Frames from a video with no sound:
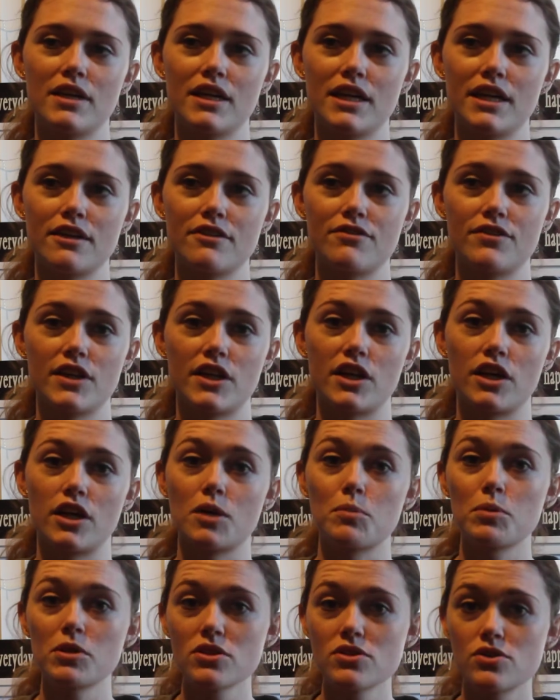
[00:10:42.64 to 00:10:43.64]
If there are a
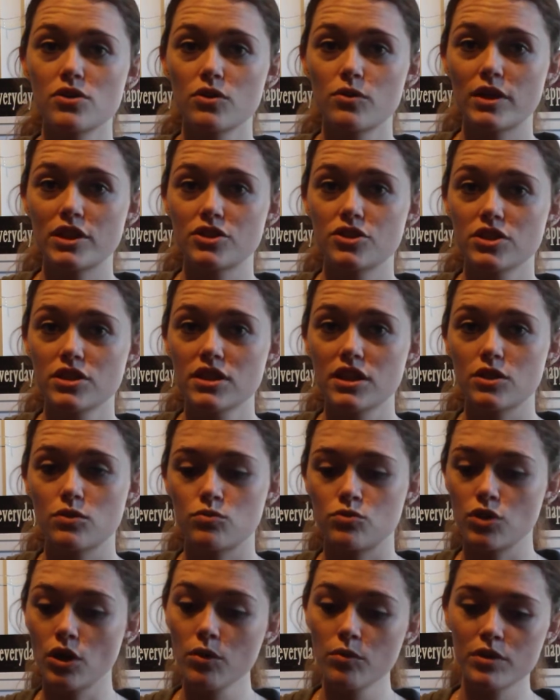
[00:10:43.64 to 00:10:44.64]
personal question that you
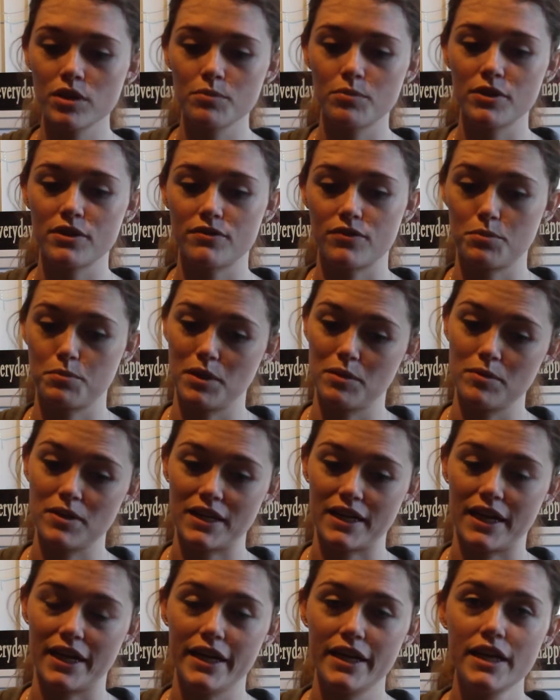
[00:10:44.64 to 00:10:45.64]
don't want to put for
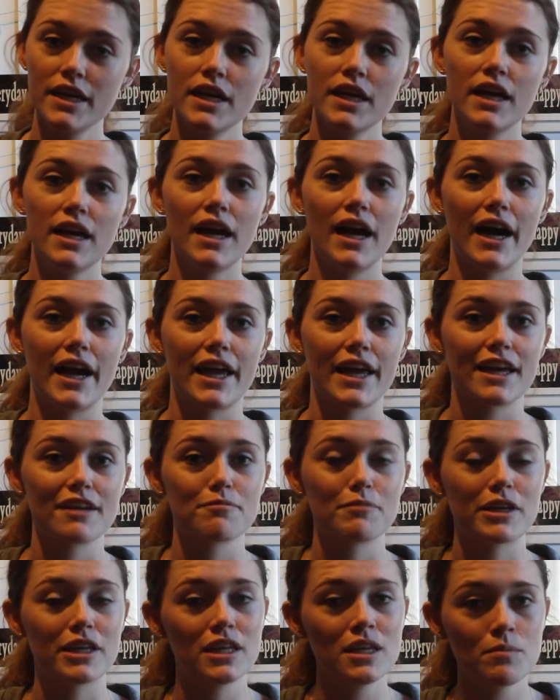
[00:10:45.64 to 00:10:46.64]
public eye, I have
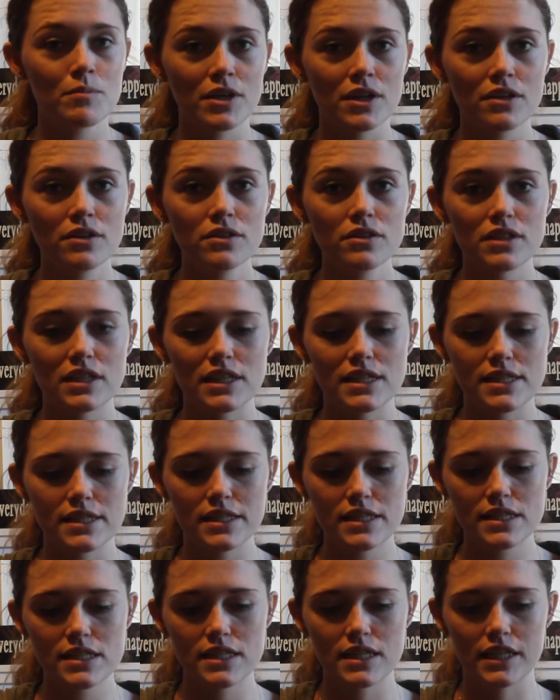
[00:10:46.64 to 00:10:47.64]
my email that is
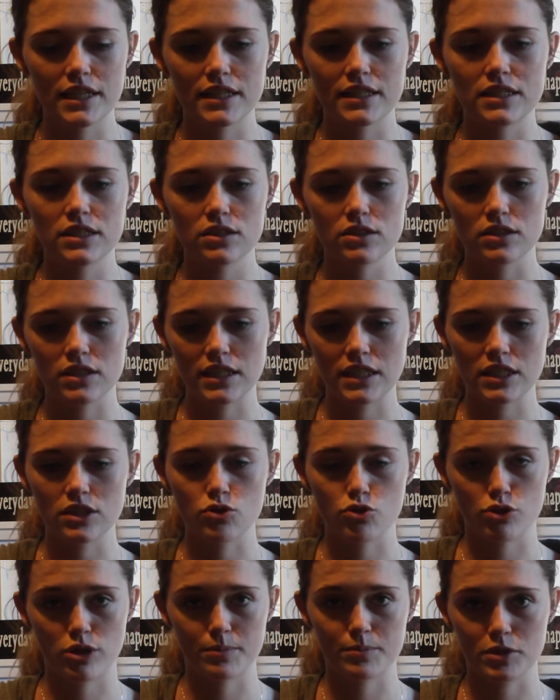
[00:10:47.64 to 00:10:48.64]
listed in the
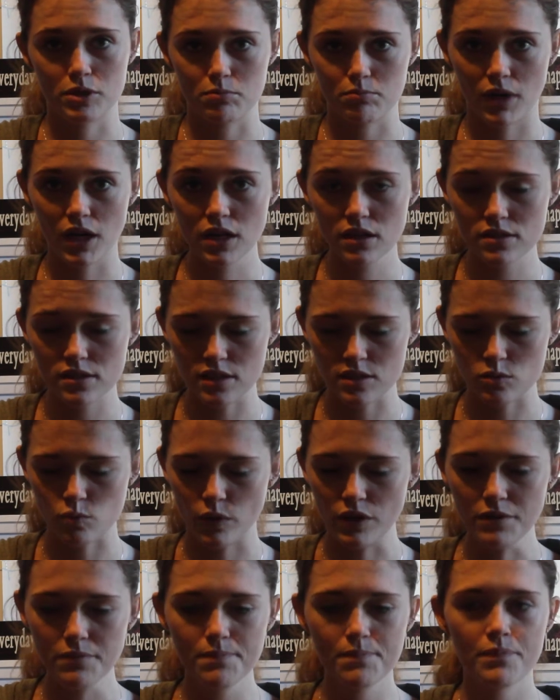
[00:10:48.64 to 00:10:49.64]
description box as
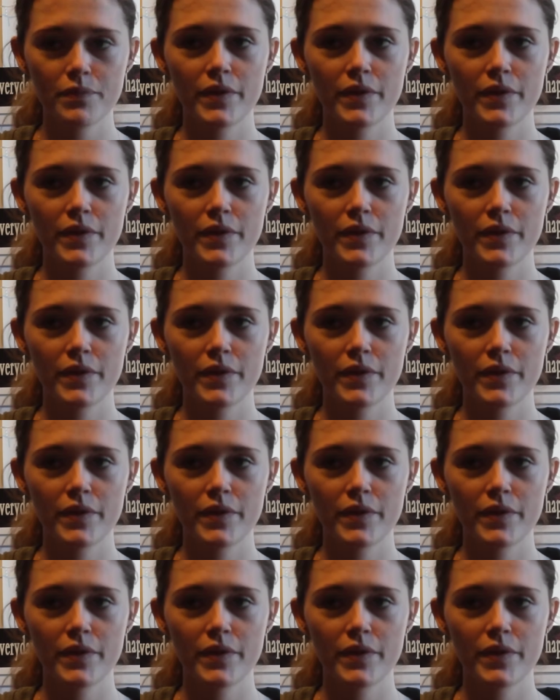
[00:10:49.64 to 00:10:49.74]
well.